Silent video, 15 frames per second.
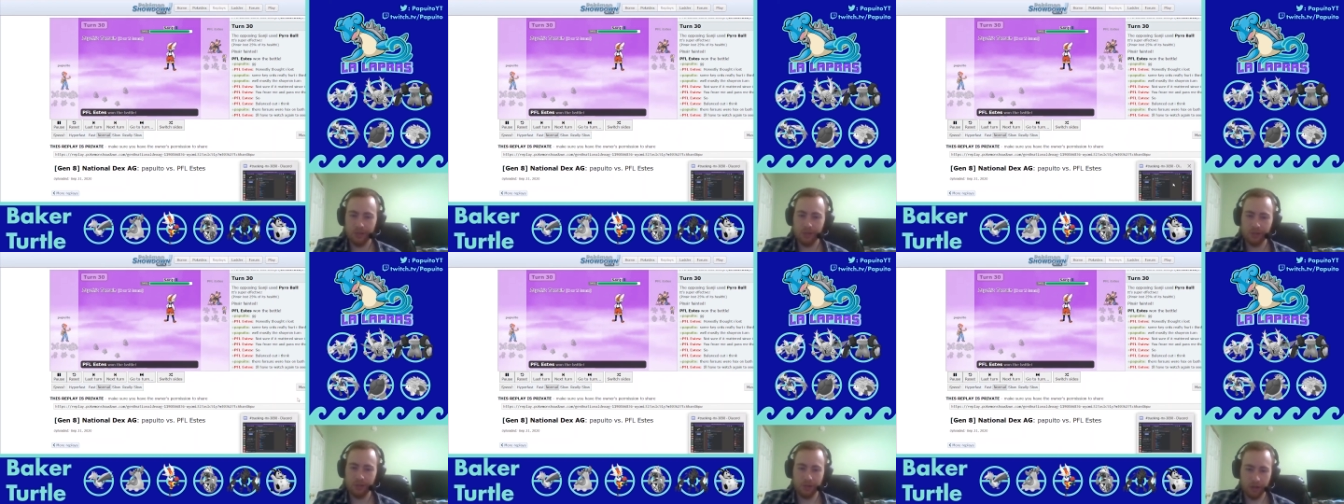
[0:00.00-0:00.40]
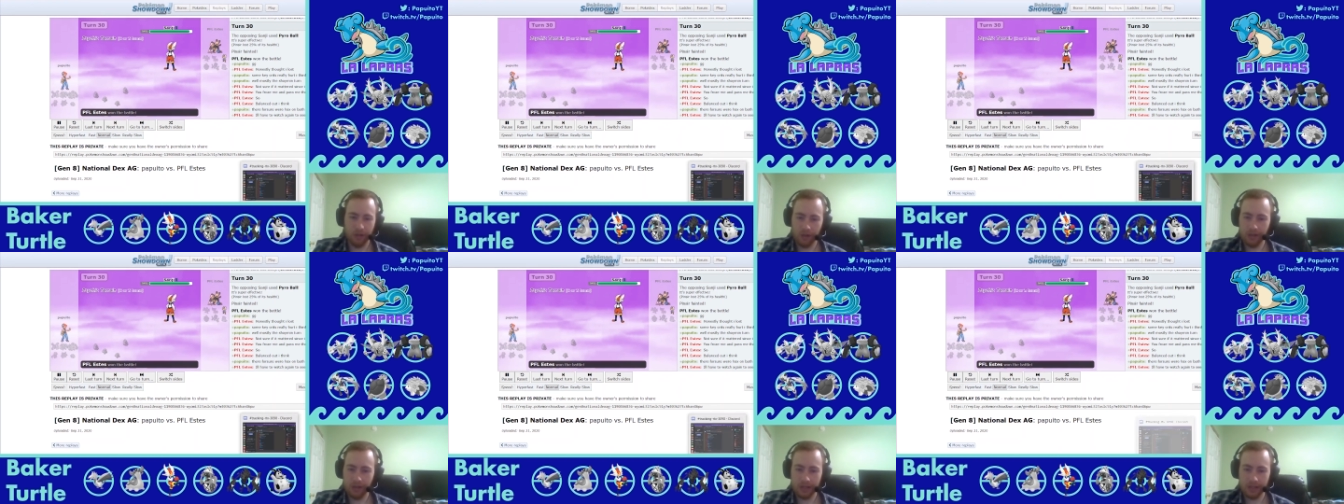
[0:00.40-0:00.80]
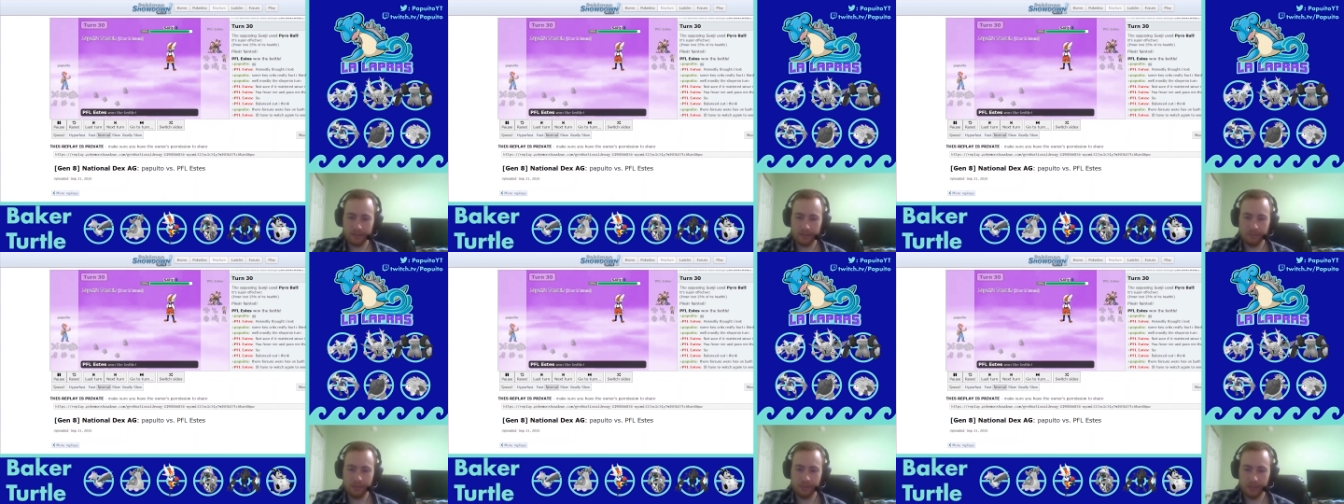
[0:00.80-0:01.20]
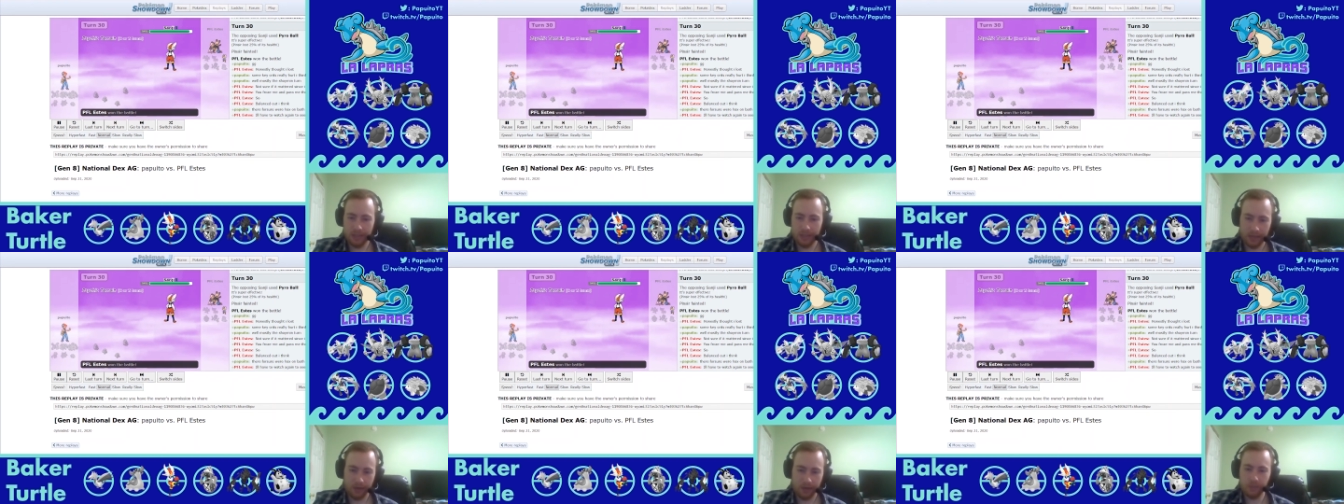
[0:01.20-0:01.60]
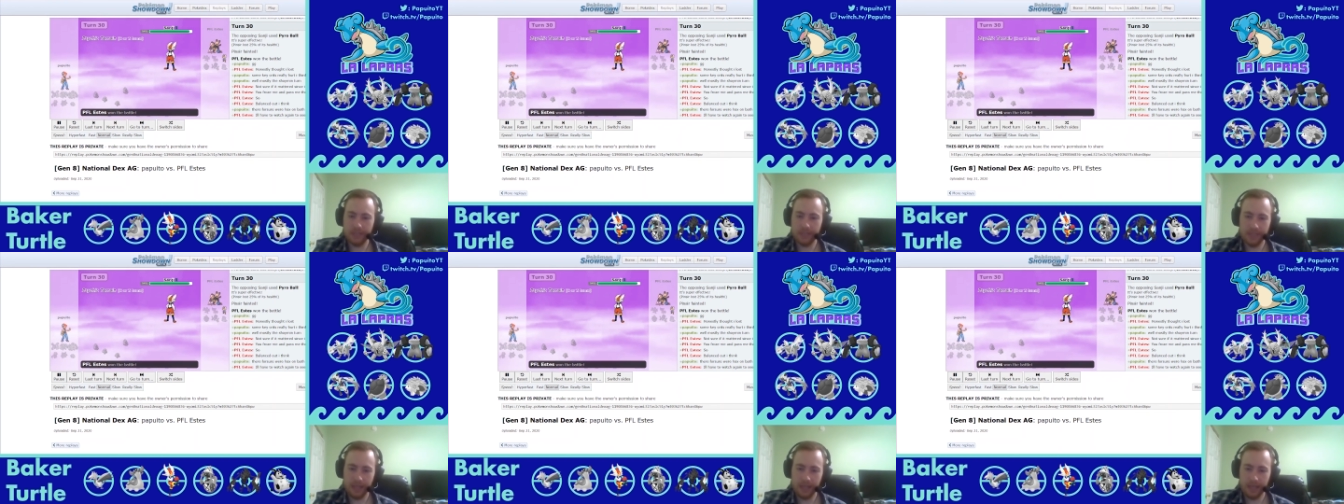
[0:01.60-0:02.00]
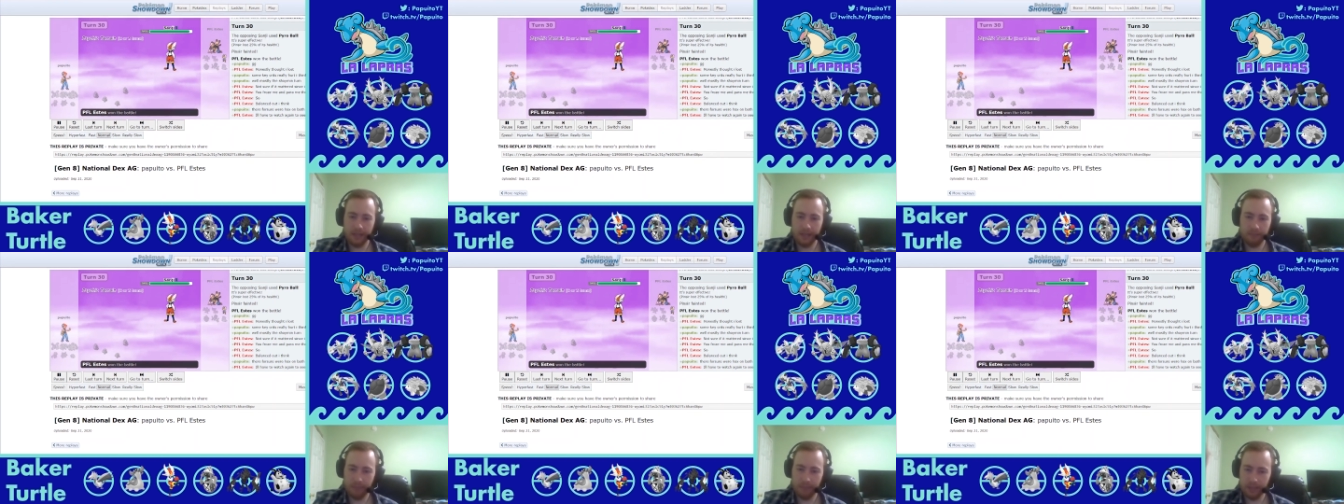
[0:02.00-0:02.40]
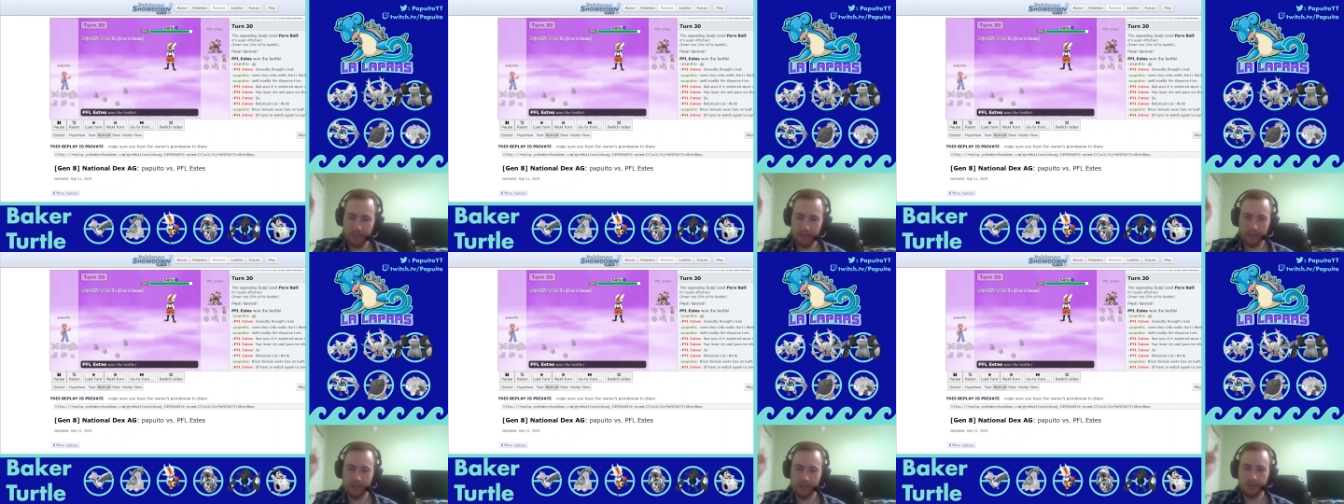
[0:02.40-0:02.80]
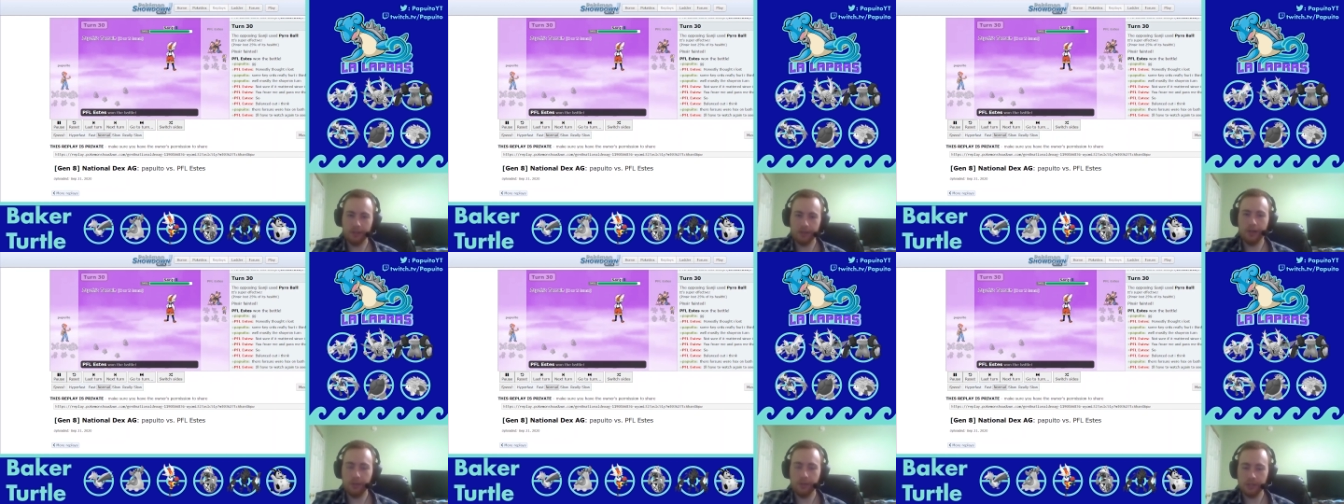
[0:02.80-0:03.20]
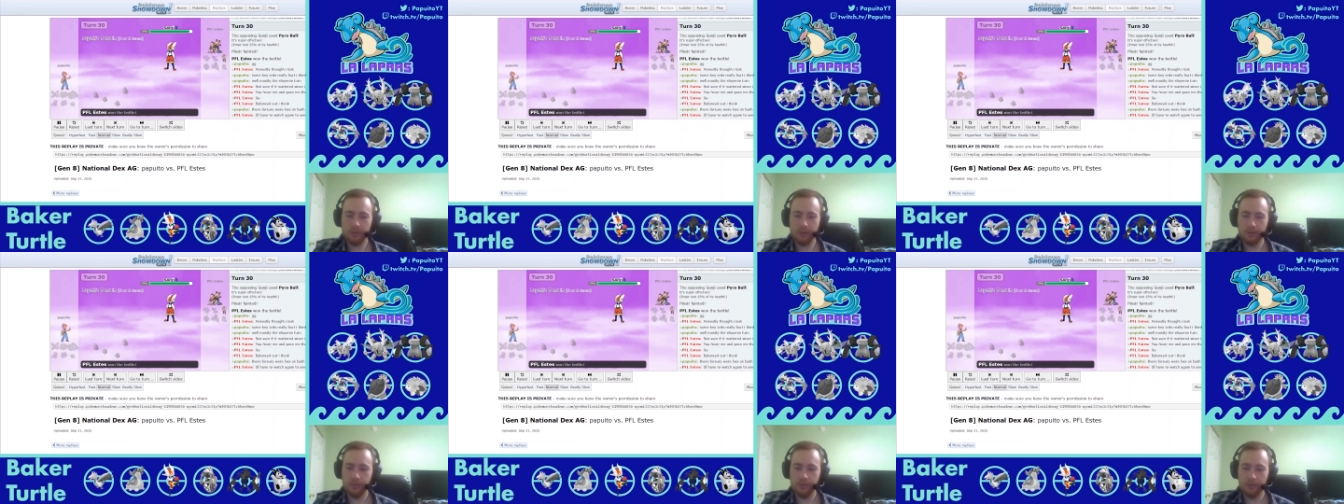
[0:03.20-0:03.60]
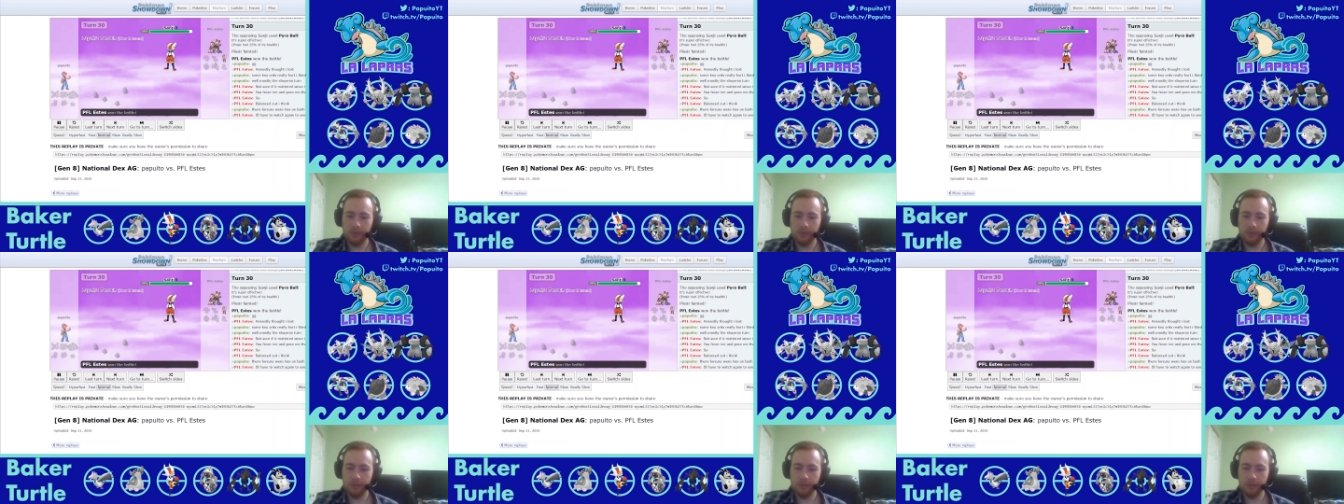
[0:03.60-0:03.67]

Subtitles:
You're all awesome. I always say that, but you know it's true.